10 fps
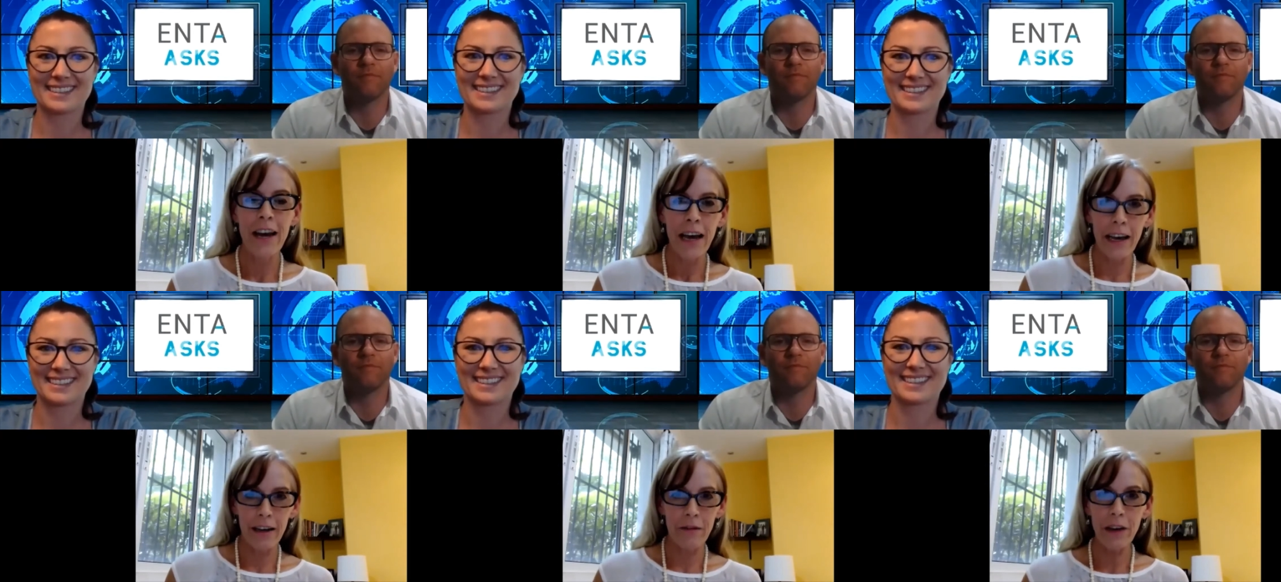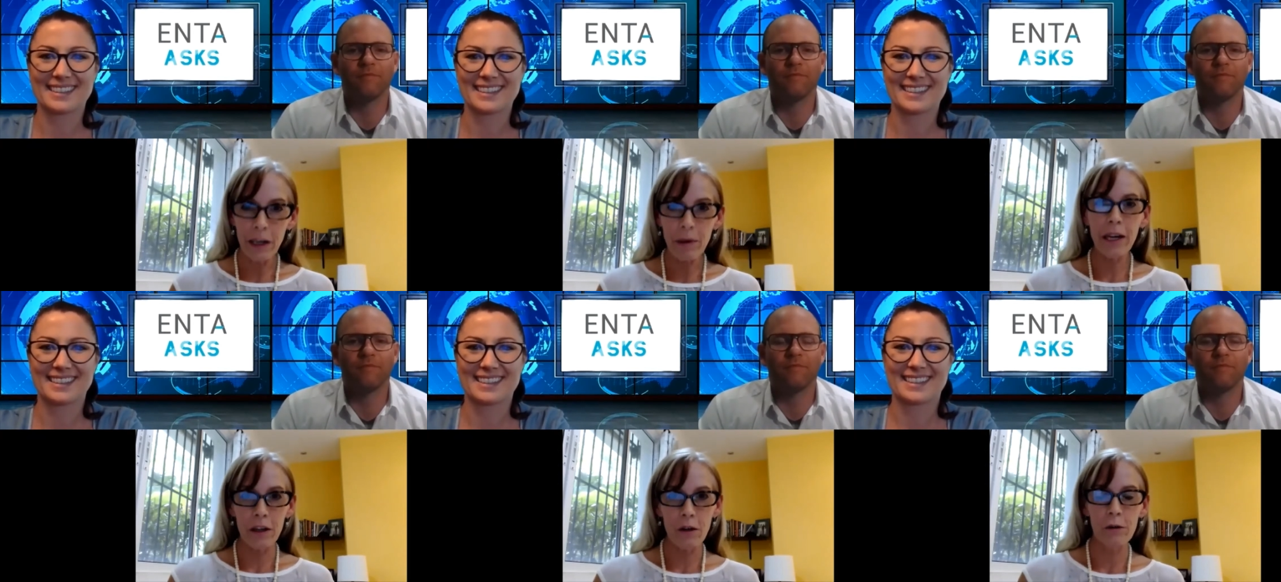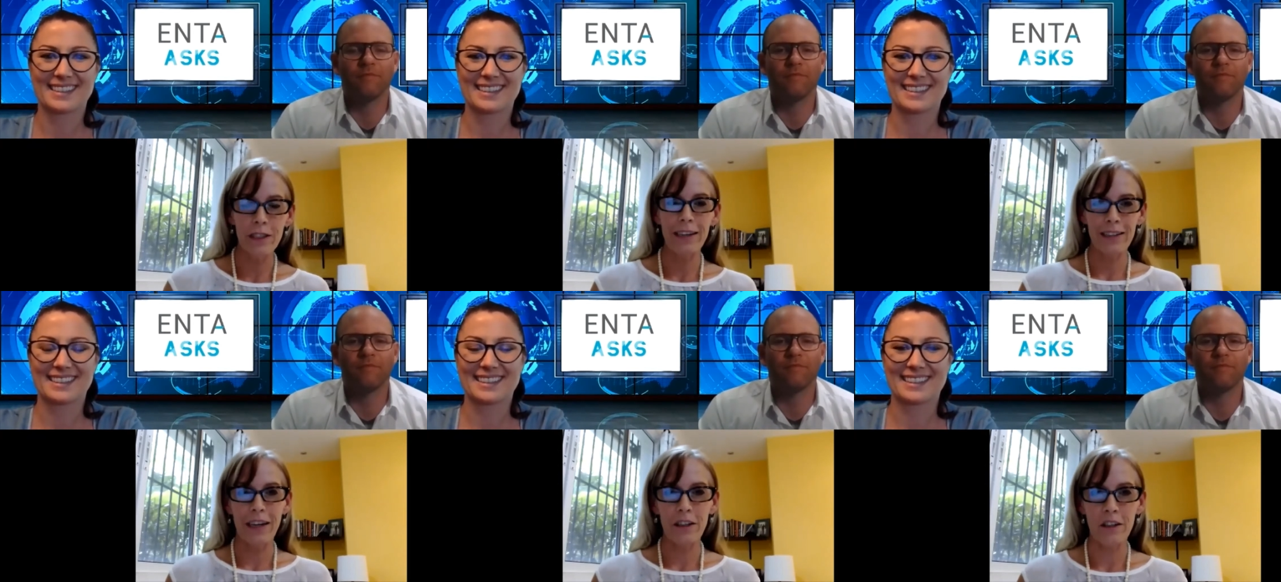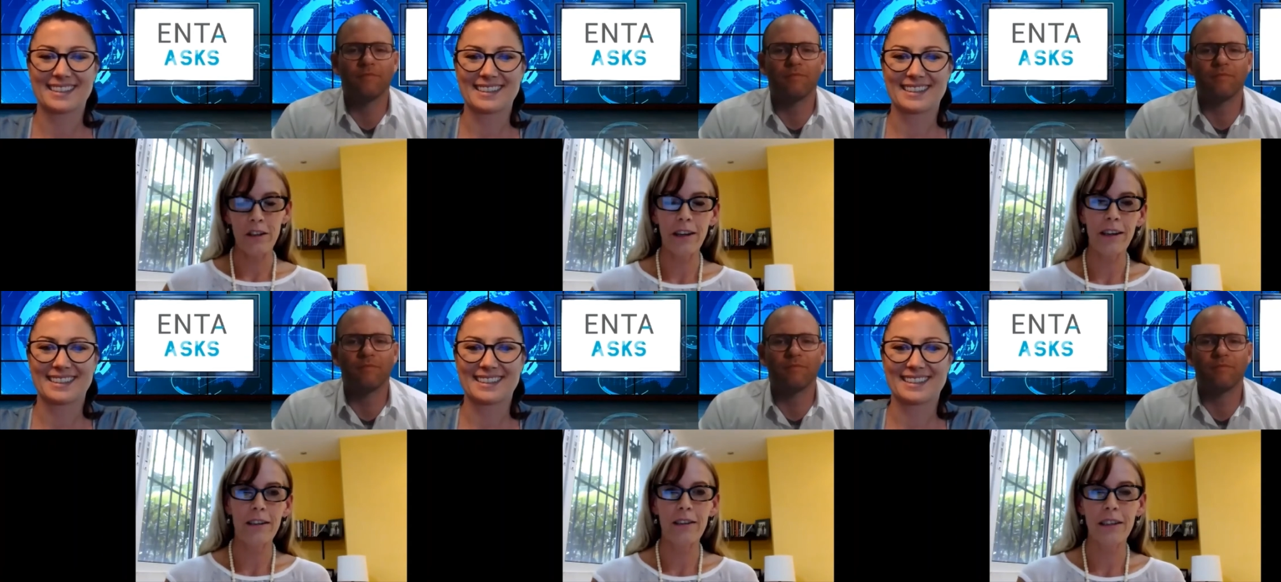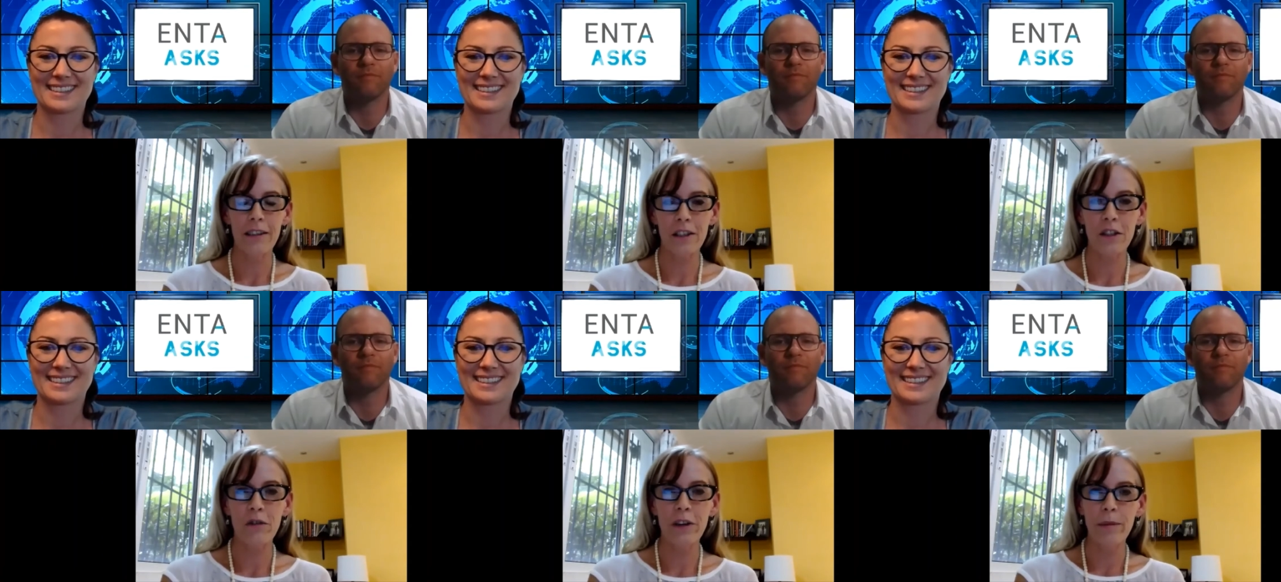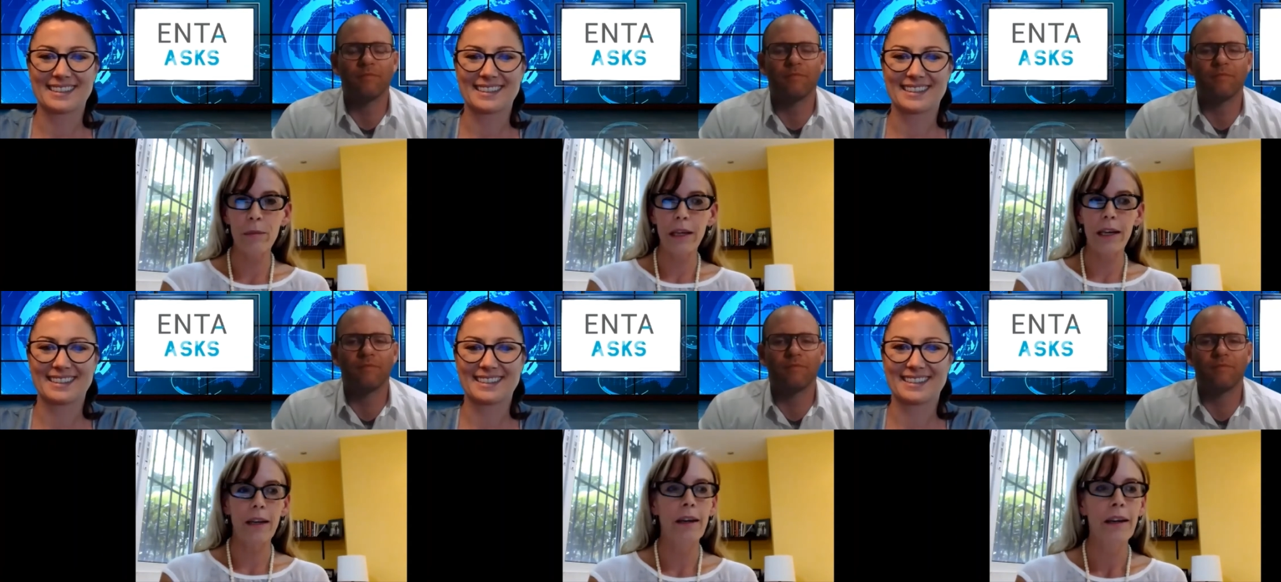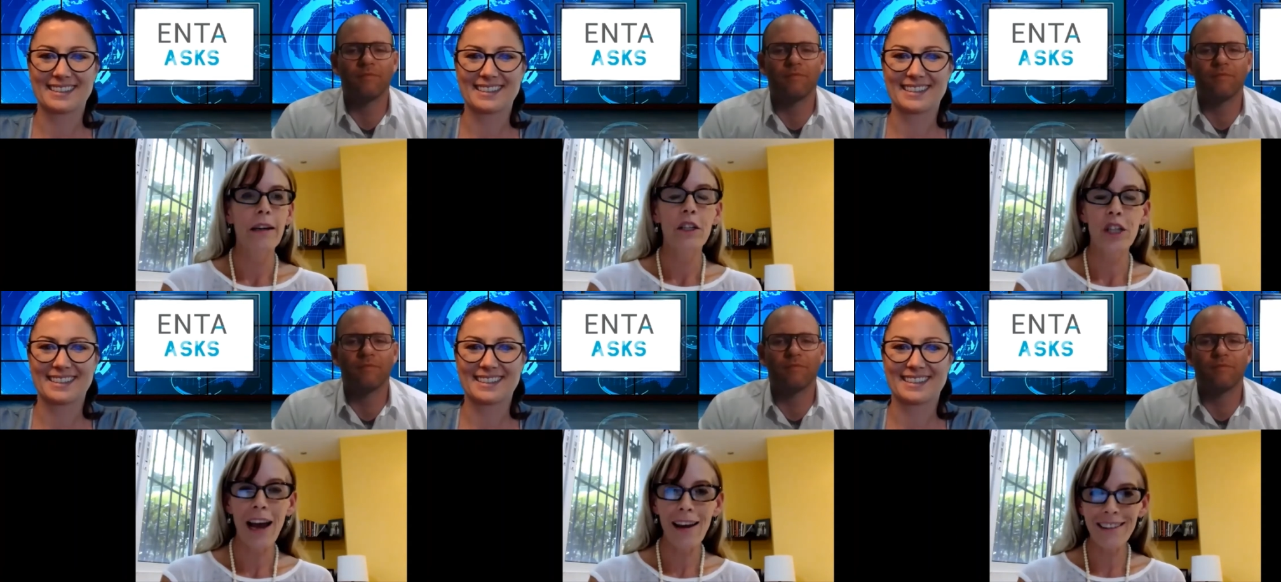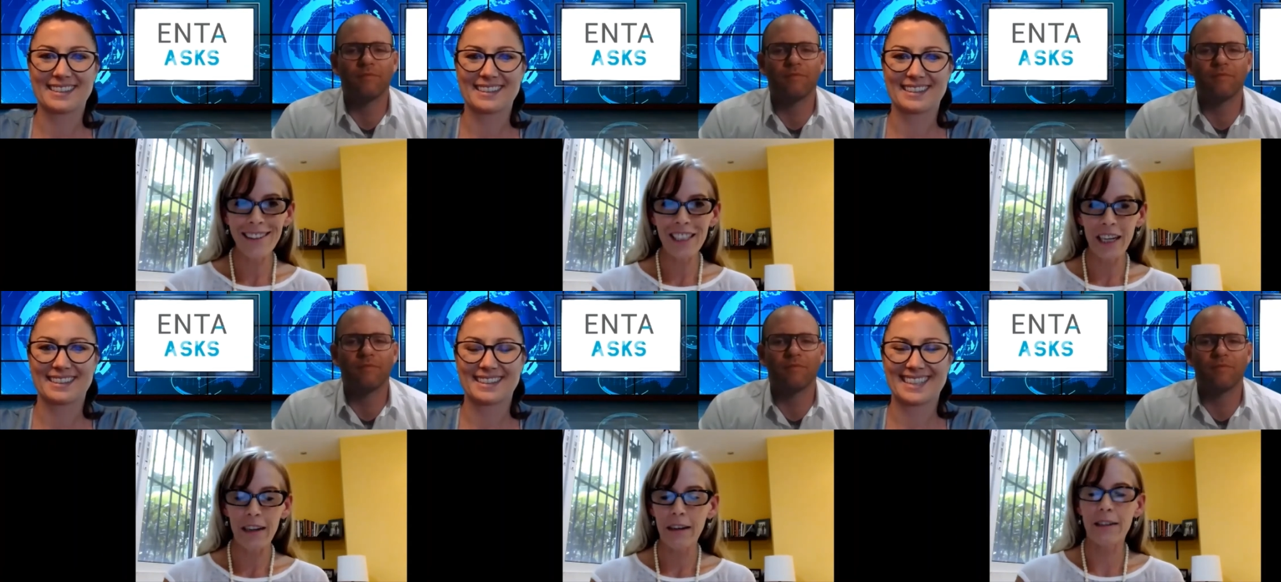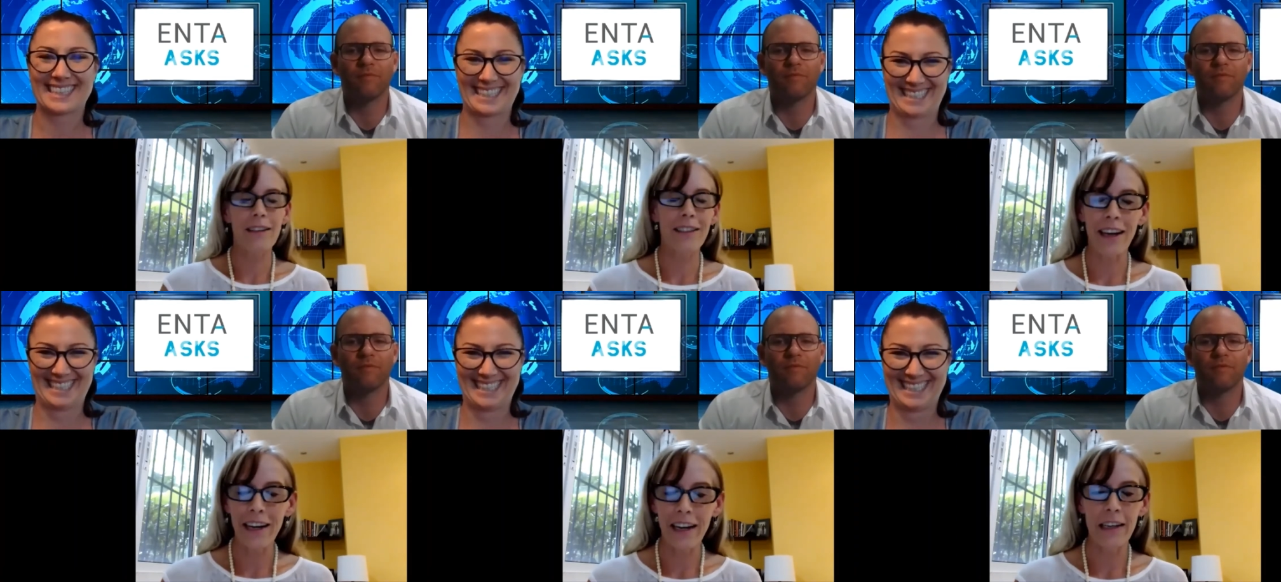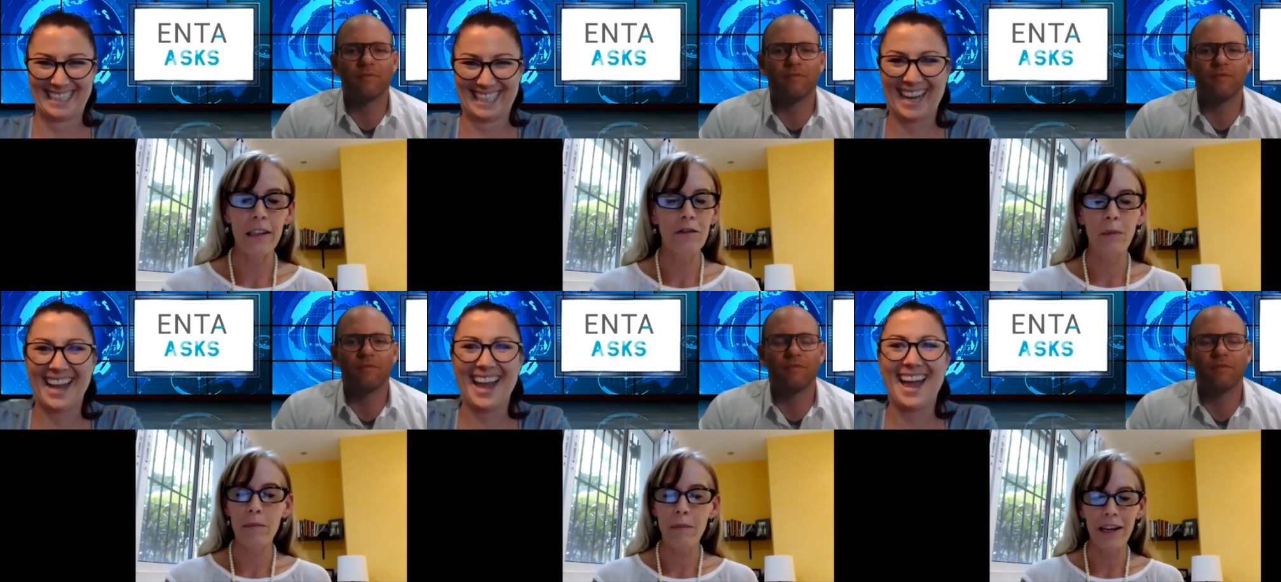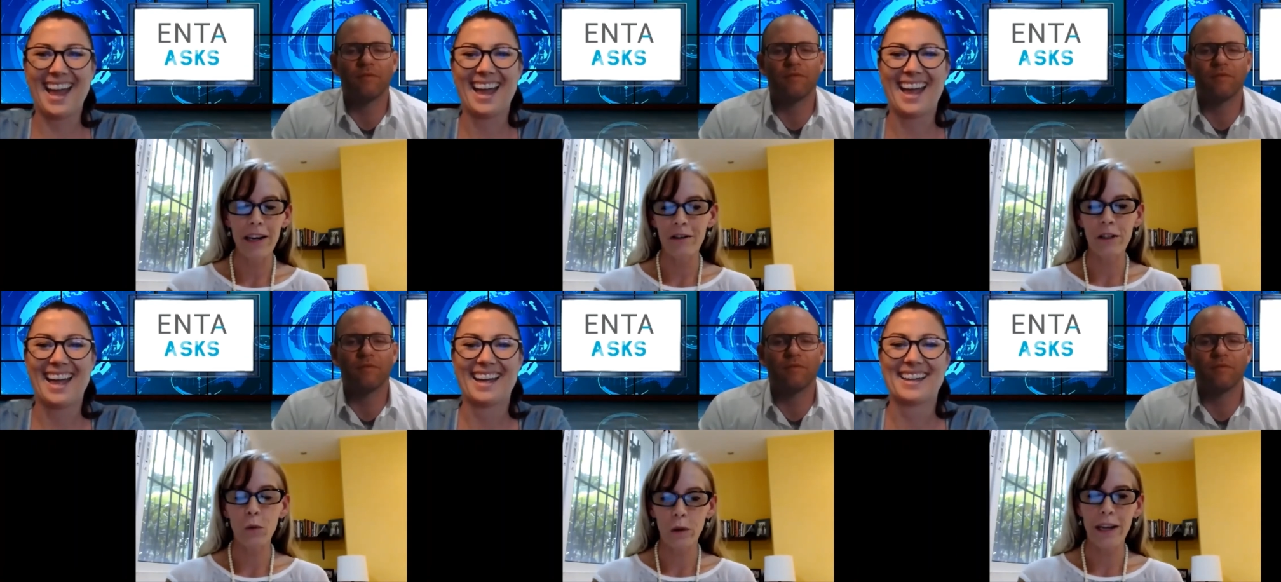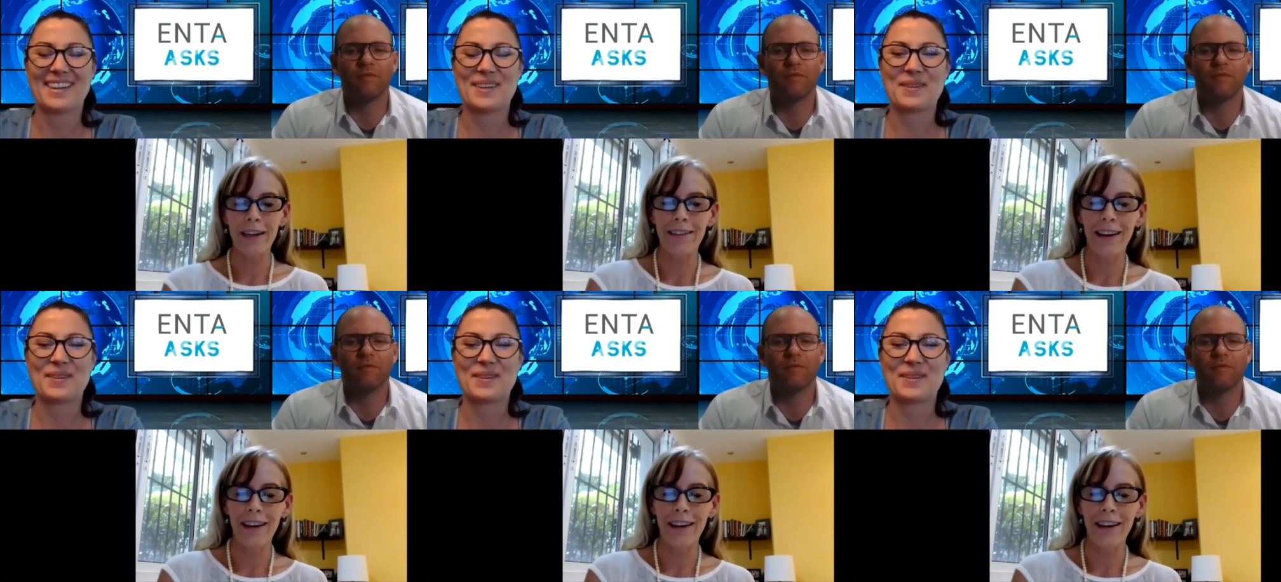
Speaker 1: And if anybody knows, that sector is extremely challenging. It's exciting. I loved my many years working in that